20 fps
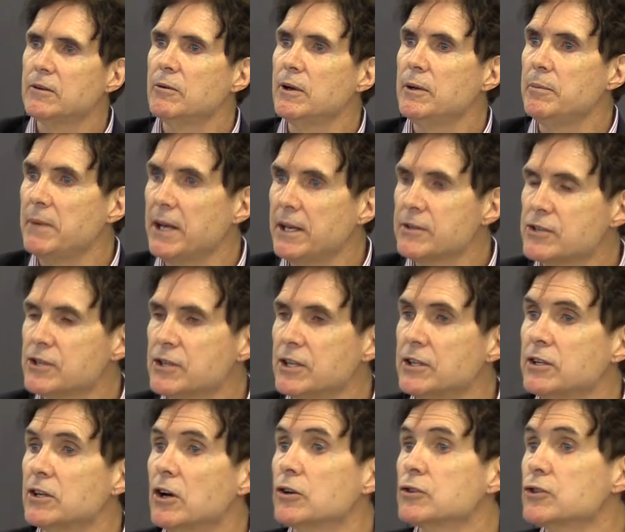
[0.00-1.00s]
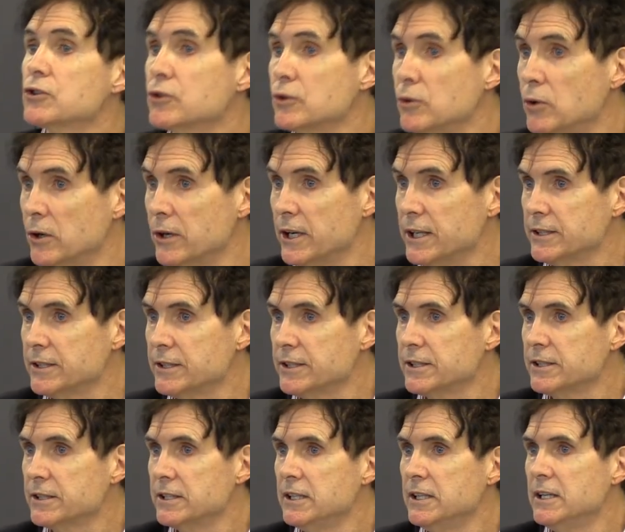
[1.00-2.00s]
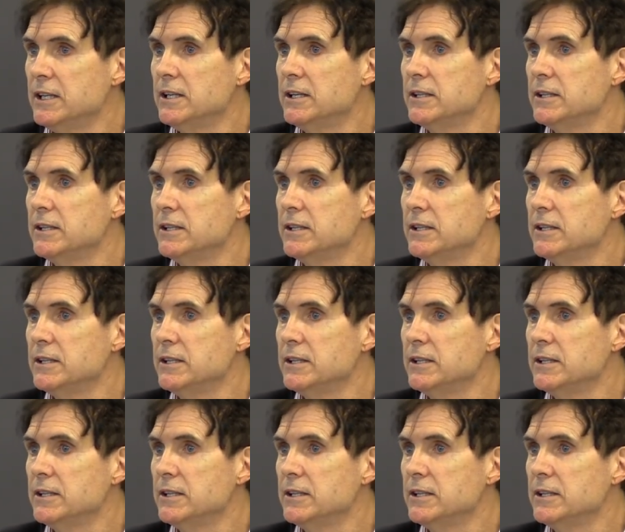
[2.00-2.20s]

we mentioned assurance,